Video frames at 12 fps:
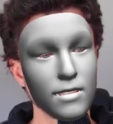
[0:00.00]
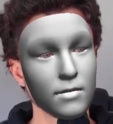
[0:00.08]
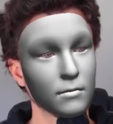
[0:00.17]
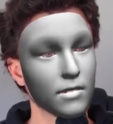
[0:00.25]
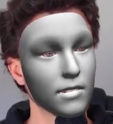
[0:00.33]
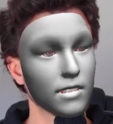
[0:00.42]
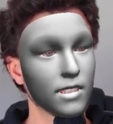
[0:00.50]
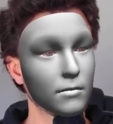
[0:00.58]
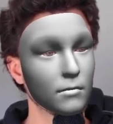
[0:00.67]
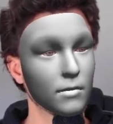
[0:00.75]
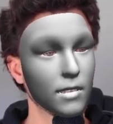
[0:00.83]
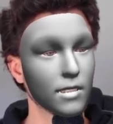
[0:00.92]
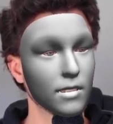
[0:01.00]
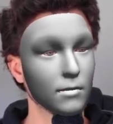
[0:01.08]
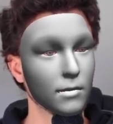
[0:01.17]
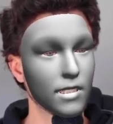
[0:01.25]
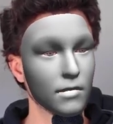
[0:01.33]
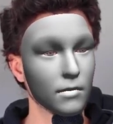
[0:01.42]
we just double click the
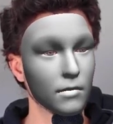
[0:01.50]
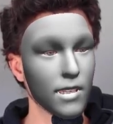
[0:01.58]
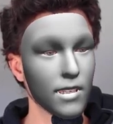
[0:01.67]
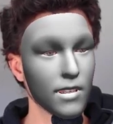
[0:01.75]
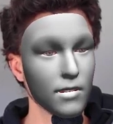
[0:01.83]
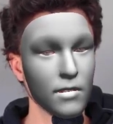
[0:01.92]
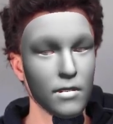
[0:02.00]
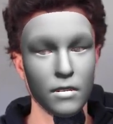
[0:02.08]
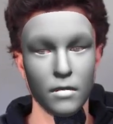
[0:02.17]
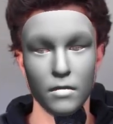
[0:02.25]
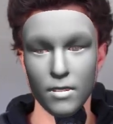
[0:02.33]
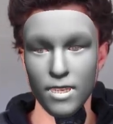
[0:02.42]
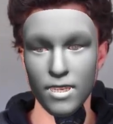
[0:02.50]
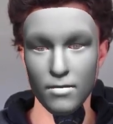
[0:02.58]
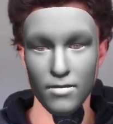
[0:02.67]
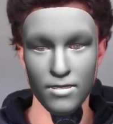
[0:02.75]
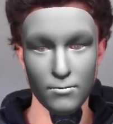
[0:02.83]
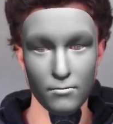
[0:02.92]
material here, or down
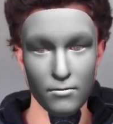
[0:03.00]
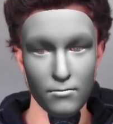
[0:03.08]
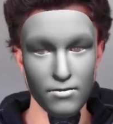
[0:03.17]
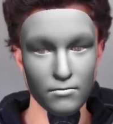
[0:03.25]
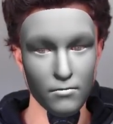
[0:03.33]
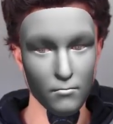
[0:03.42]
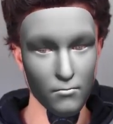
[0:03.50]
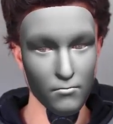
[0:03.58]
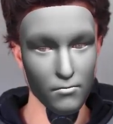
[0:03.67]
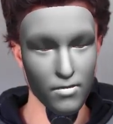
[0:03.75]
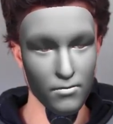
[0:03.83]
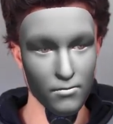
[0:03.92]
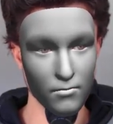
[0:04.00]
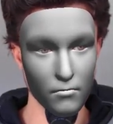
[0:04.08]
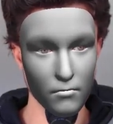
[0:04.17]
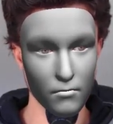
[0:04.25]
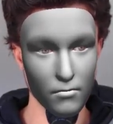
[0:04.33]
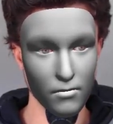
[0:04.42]
in the bottom left, you'll notice that it's
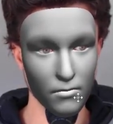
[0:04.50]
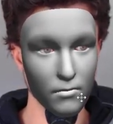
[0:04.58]
also here.